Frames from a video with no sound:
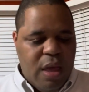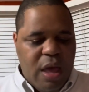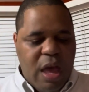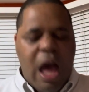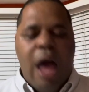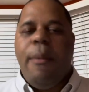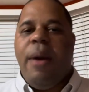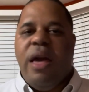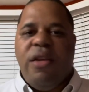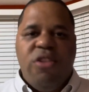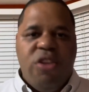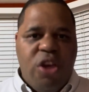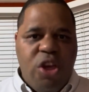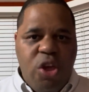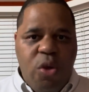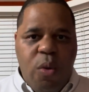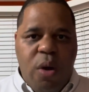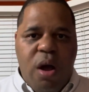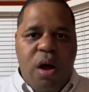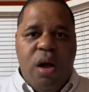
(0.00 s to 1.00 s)
I'm asking
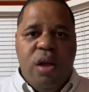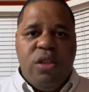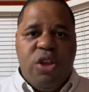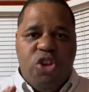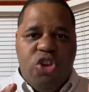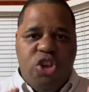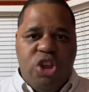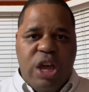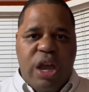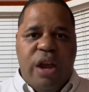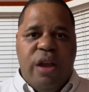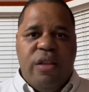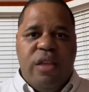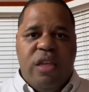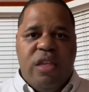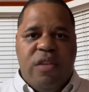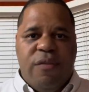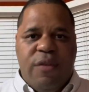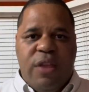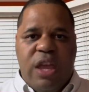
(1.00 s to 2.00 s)
you all to share
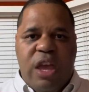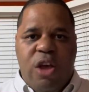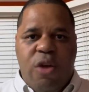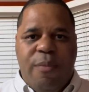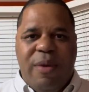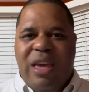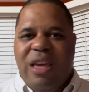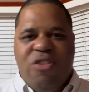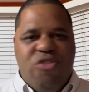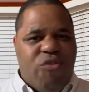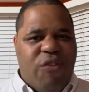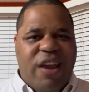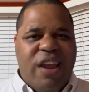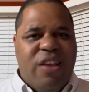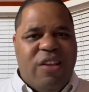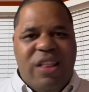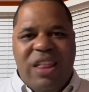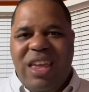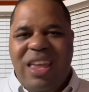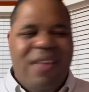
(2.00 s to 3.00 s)
this video because
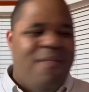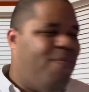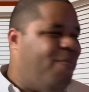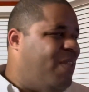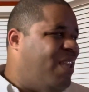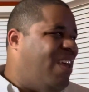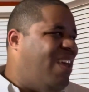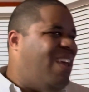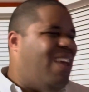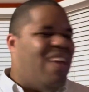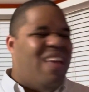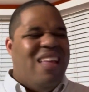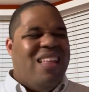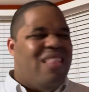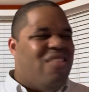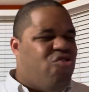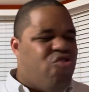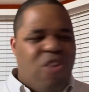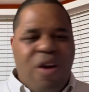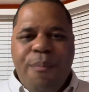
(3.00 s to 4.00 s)
frankly,
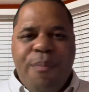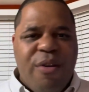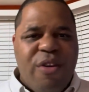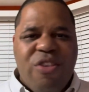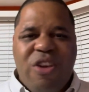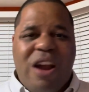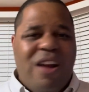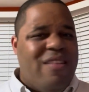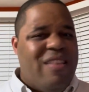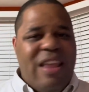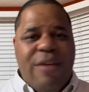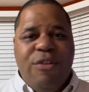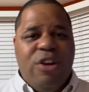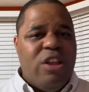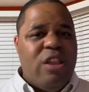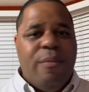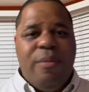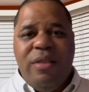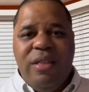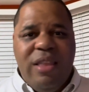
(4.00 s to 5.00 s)
Trumpers are never going
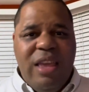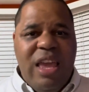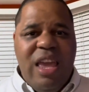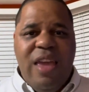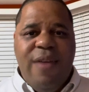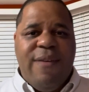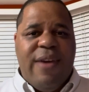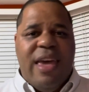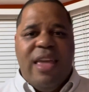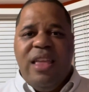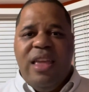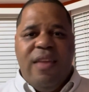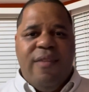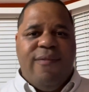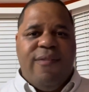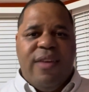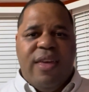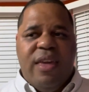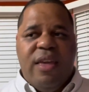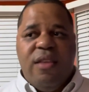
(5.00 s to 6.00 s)
to believe
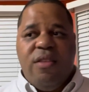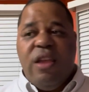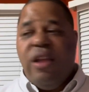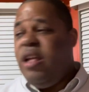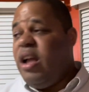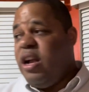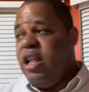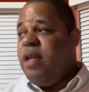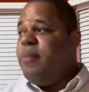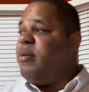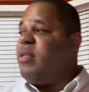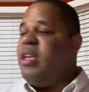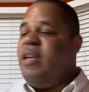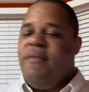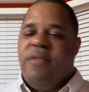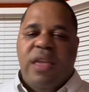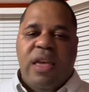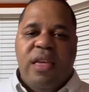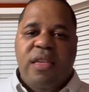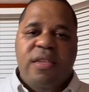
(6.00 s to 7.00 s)
anything. They're not going to believe
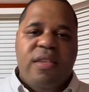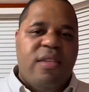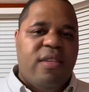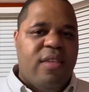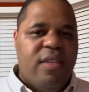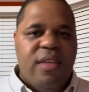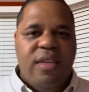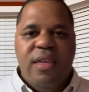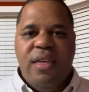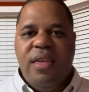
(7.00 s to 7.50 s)
this.